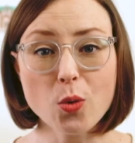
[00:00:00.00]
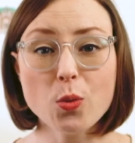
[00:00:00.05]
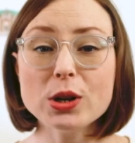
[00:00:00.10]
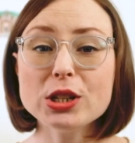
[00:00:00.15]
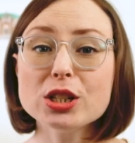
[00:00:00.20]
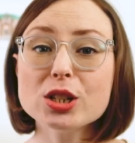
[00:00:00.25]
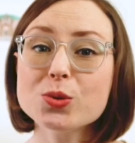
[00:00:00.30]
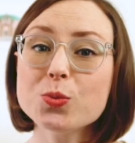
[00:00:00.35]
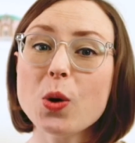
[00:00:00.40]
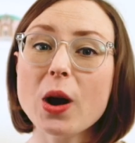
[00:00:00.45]

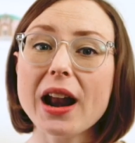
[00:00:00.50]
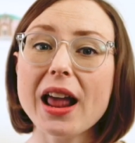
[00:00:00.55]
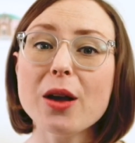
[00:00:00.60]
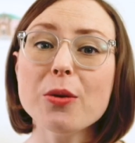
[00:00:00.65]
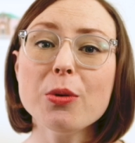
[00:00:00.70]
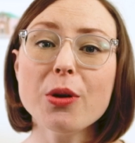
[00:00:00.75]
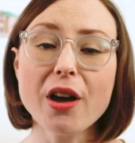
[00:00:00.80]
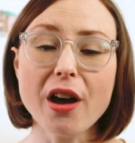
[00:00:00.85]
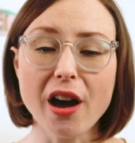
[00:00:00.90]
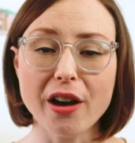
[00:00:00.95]
which is what I
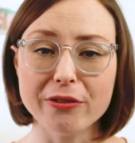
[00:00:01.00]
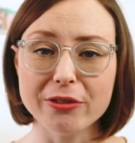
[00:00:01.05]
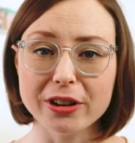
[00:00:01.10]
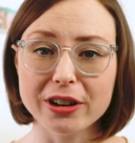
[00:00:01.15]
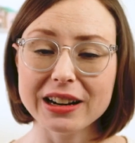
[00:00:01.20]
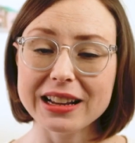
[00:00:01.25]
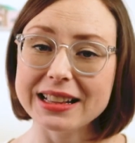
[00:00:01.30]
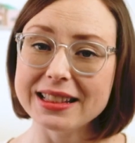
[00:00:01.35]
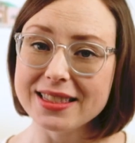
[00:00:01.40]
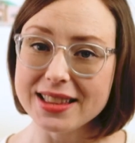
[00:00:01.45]
will cover
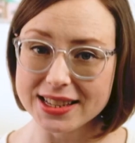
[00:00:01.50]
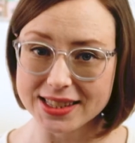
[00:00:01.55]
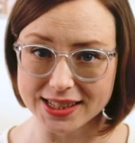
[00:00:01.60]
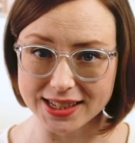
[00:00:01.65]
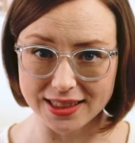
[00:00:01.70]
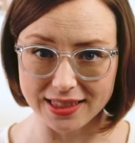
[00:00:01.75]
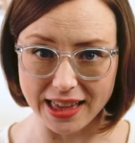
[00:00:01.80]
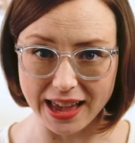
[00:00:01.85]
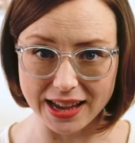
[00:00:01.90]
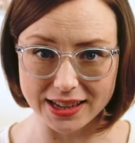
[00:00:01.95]
in this
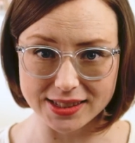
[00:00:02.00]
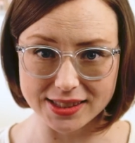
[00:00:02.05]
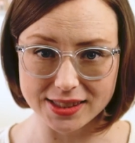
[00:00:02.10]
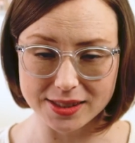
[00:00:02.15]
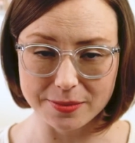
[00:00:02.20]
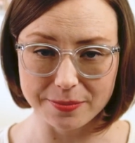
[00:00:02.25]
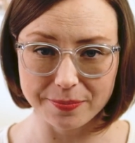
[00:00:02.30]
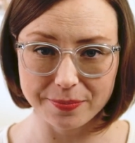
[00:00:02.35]
class.